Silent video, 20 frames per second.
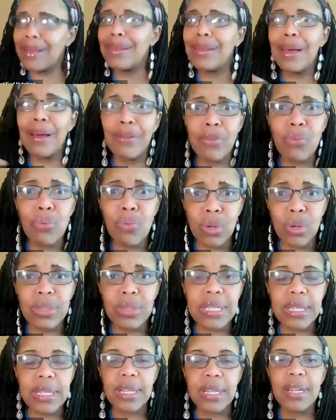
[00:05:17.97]
I love
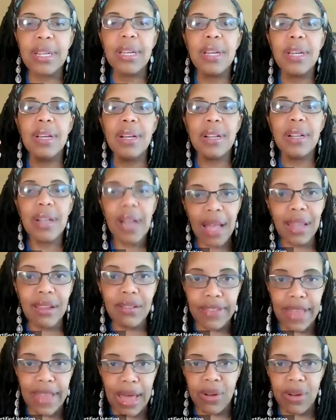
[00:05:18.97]
roasted
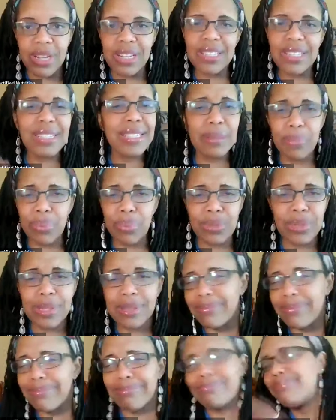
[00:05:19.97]
cauliflower, and it's simple
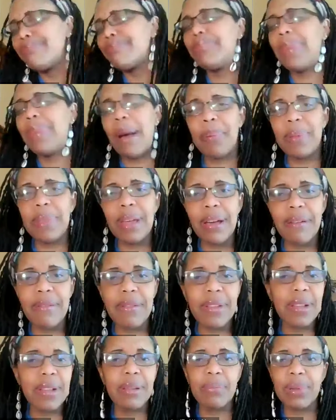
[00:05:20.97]
to pop in the
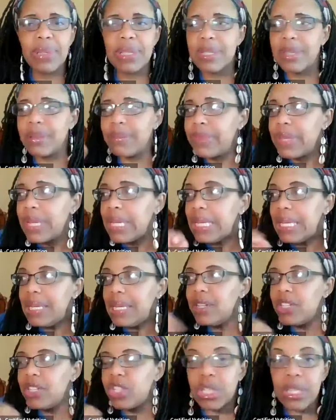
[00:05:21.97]
oven and put some
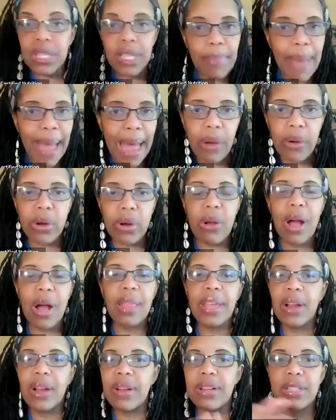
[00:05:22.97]
chili powder
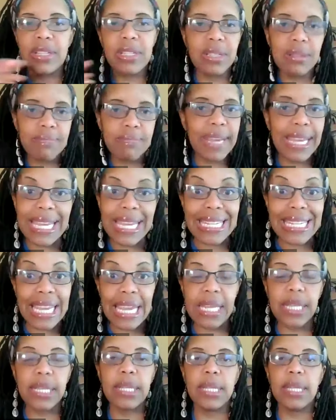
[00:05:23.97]
on there and just make it
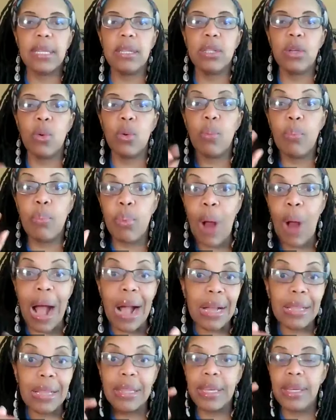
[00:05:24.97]
tasty. So
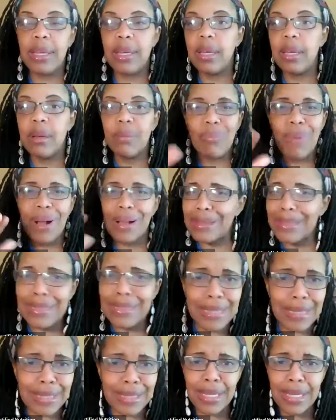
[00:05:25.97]
broccoli's
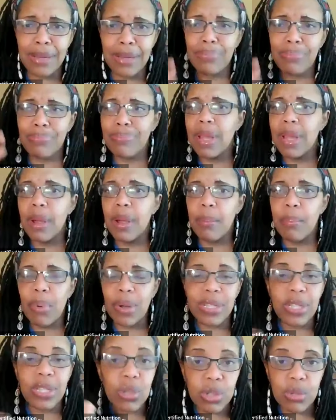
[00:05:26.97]
easy,
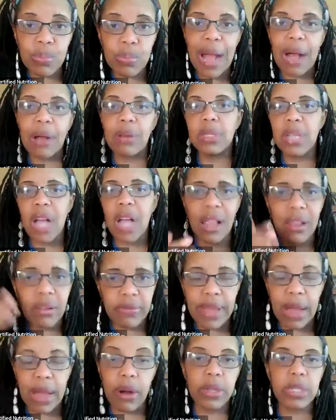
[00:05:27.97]
Brussels sprouts,
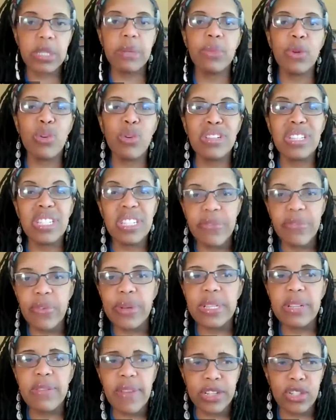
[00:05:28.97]
cauliflower, some
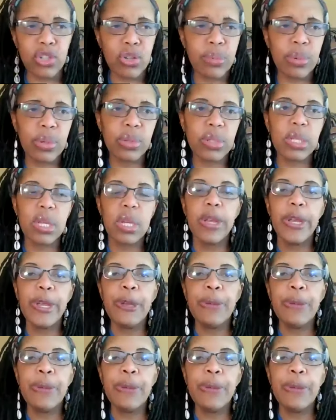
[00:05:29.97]
cruciferous vegetables.